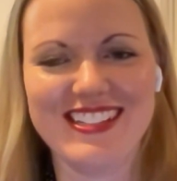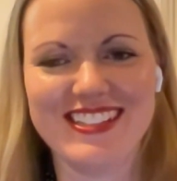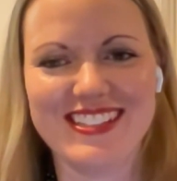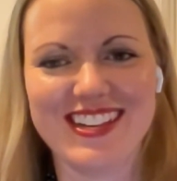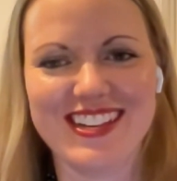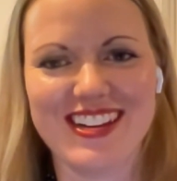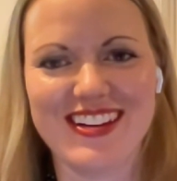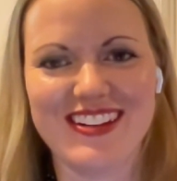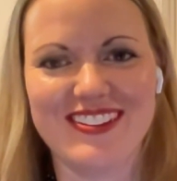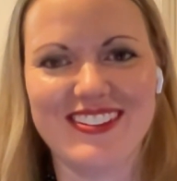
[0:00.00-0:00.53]

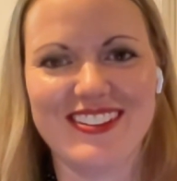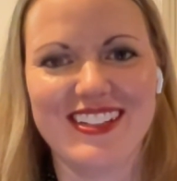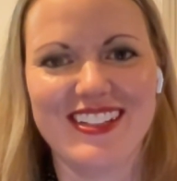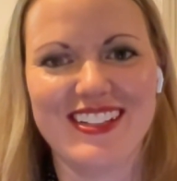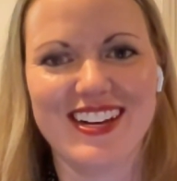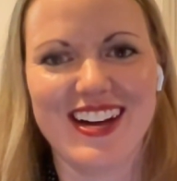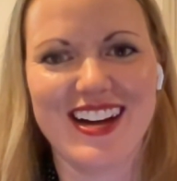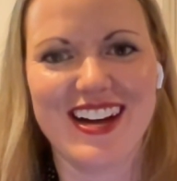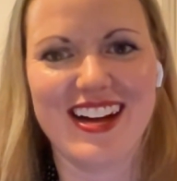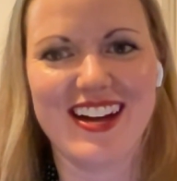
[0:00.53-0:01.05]
So
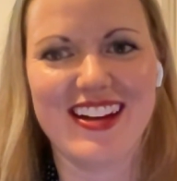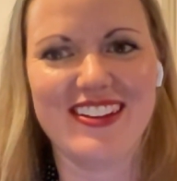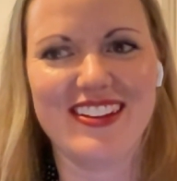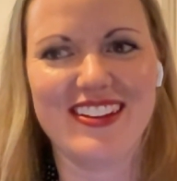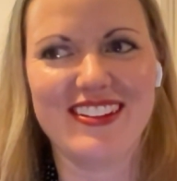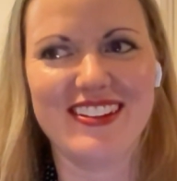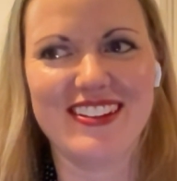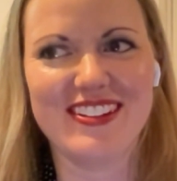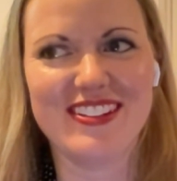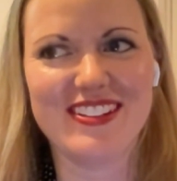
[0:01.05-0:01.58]
uh,
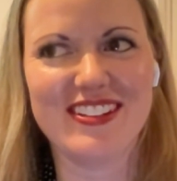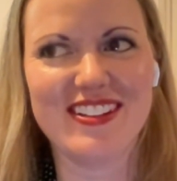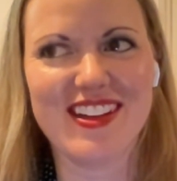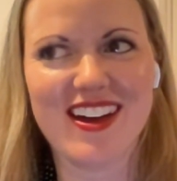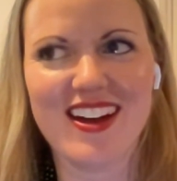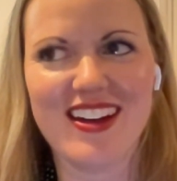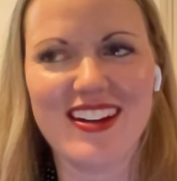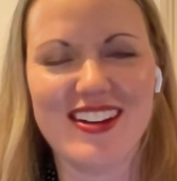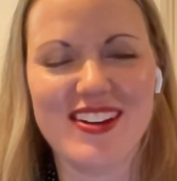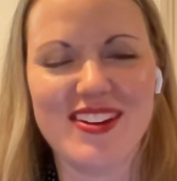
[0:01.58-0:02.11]
there's a
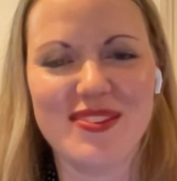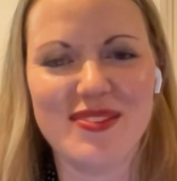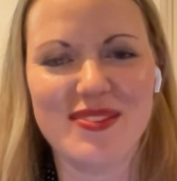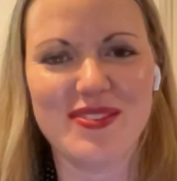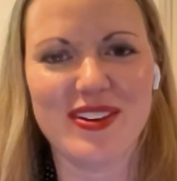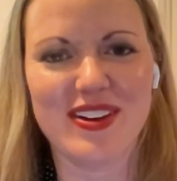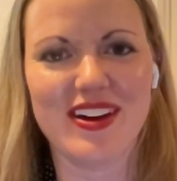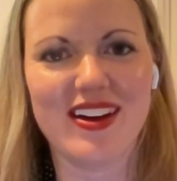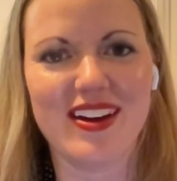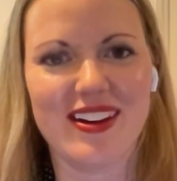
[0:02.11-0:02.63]
lot of
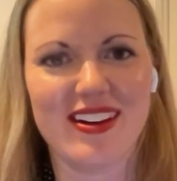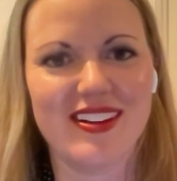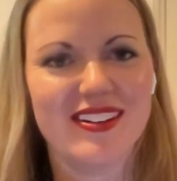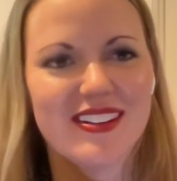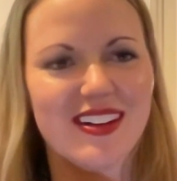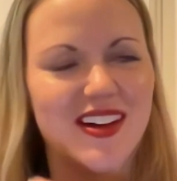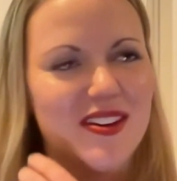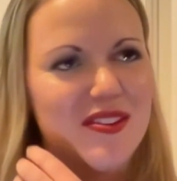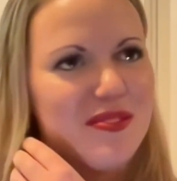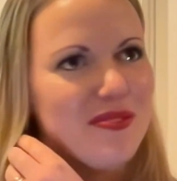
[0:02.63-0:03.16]
uh,
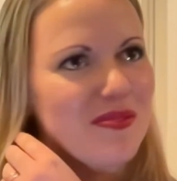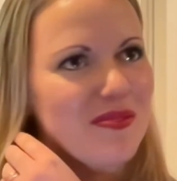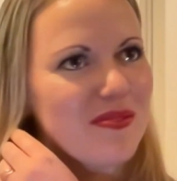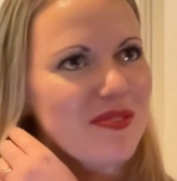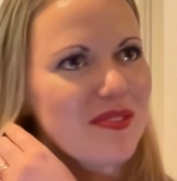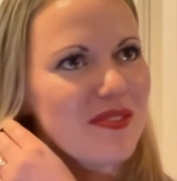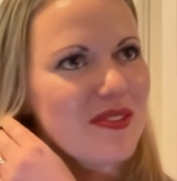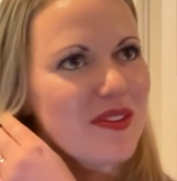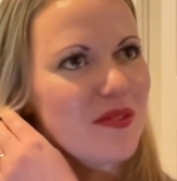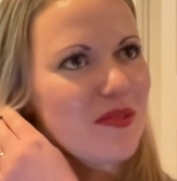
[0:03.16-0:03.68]
of
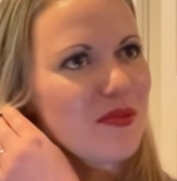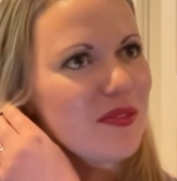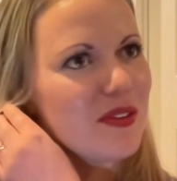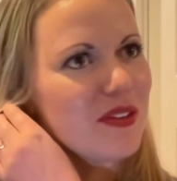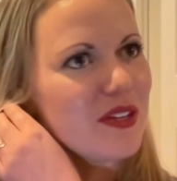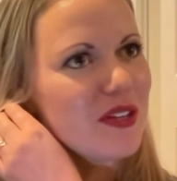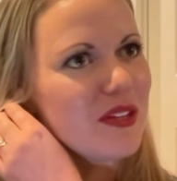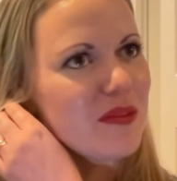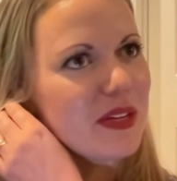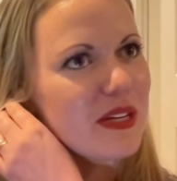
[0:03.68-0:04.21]
of
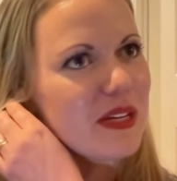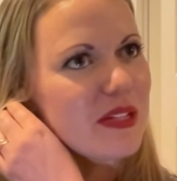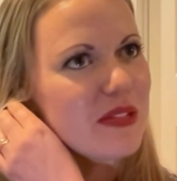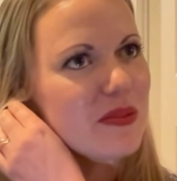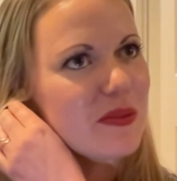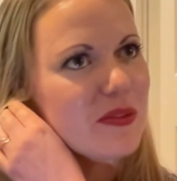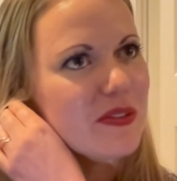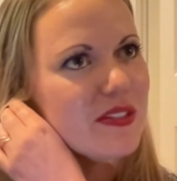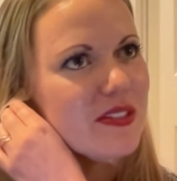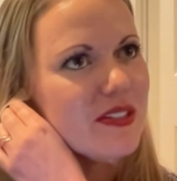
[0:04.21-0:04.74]
really good
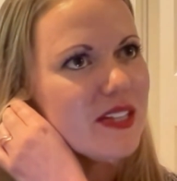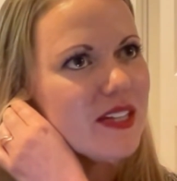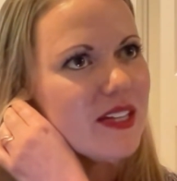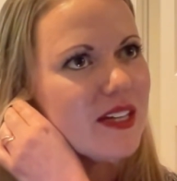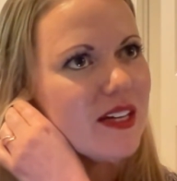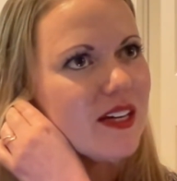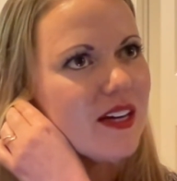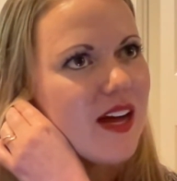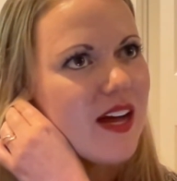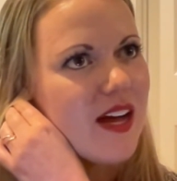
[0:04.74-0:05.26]
resources
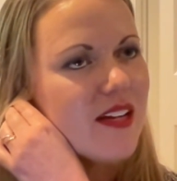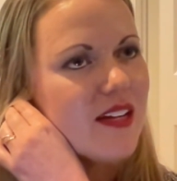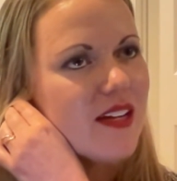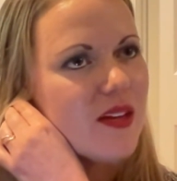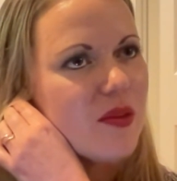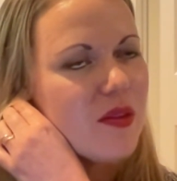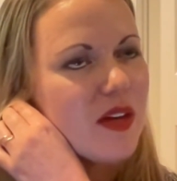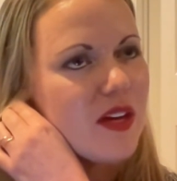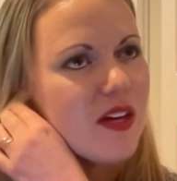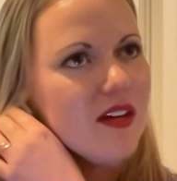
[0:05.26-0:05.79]
here. And I
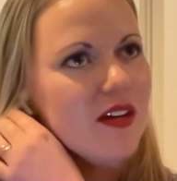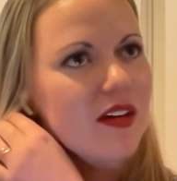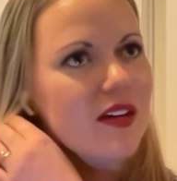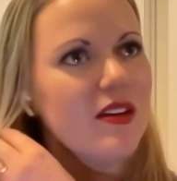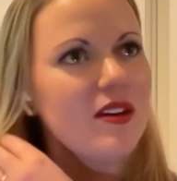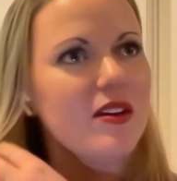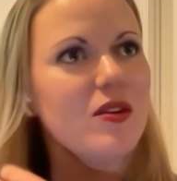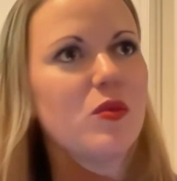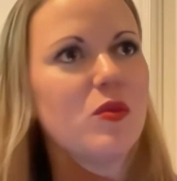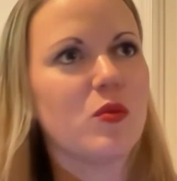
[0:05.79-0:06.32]
think
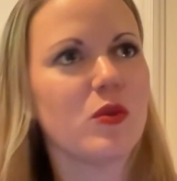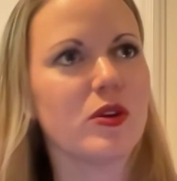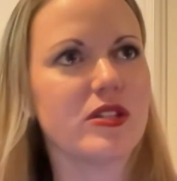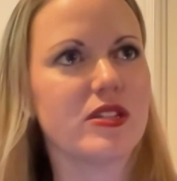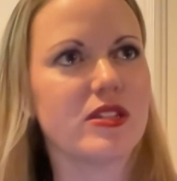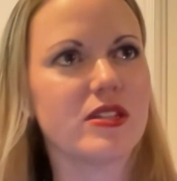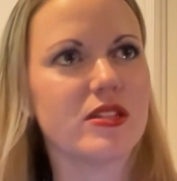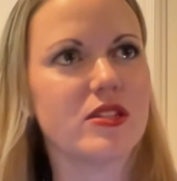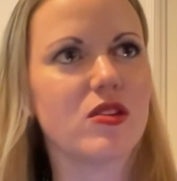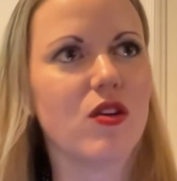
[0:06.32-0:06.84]
we're
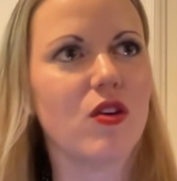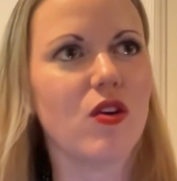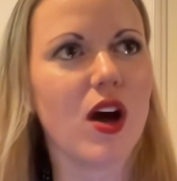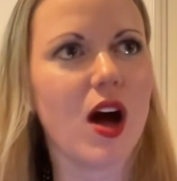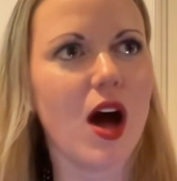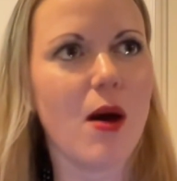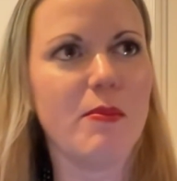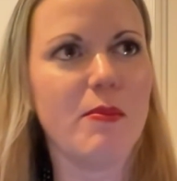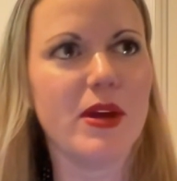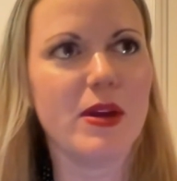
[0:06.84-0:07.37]
still
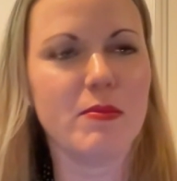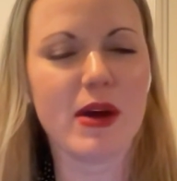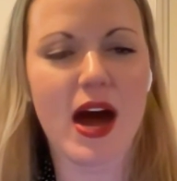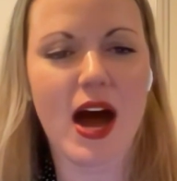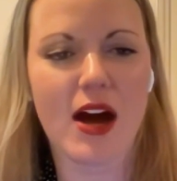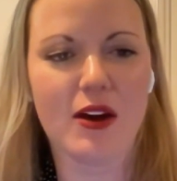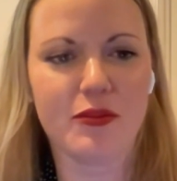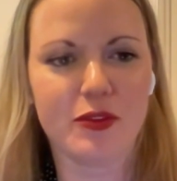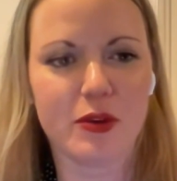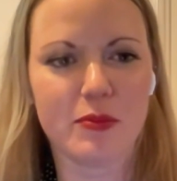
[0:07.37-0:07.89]
coming
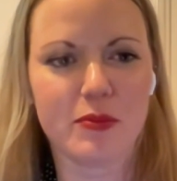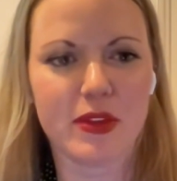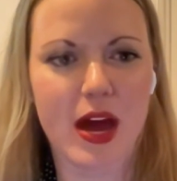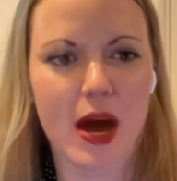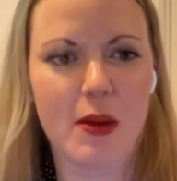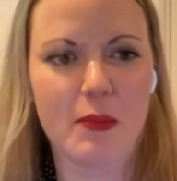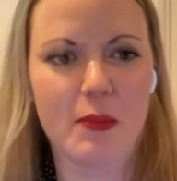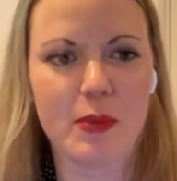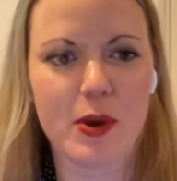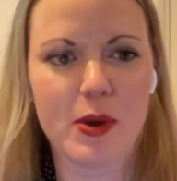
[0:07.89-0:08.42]
back from
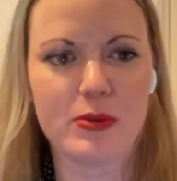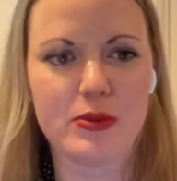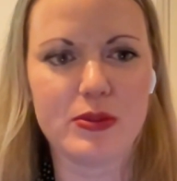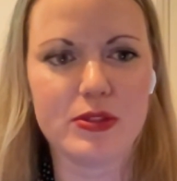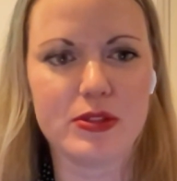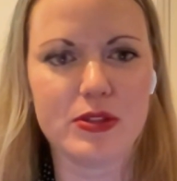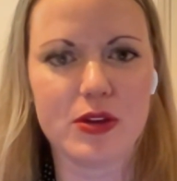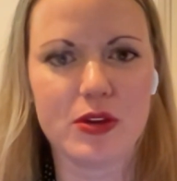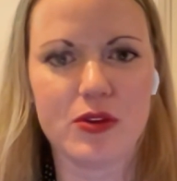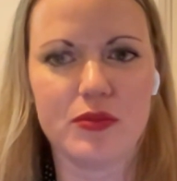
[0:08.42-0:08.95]
that
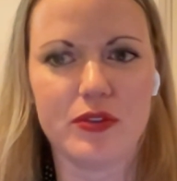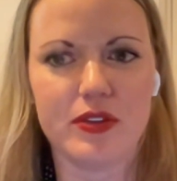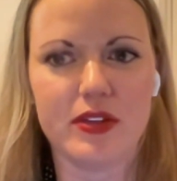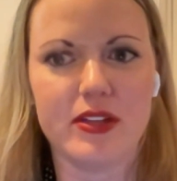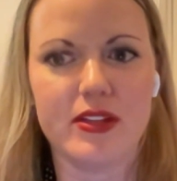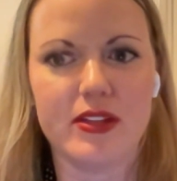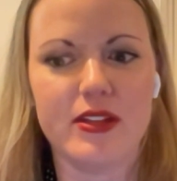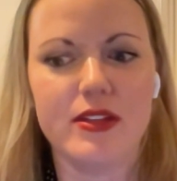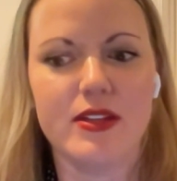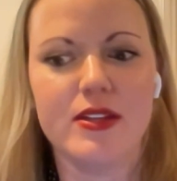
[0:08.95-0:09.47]
post
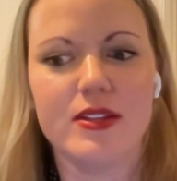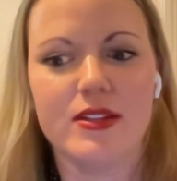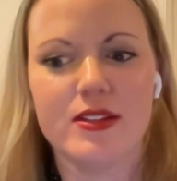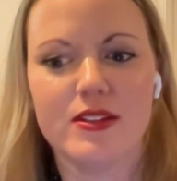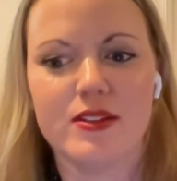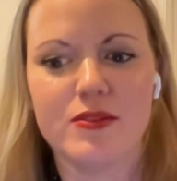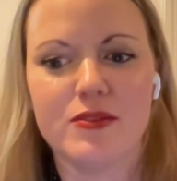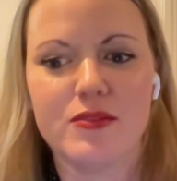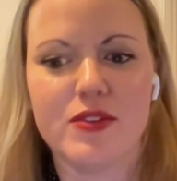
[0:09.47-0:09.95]
COVID mm.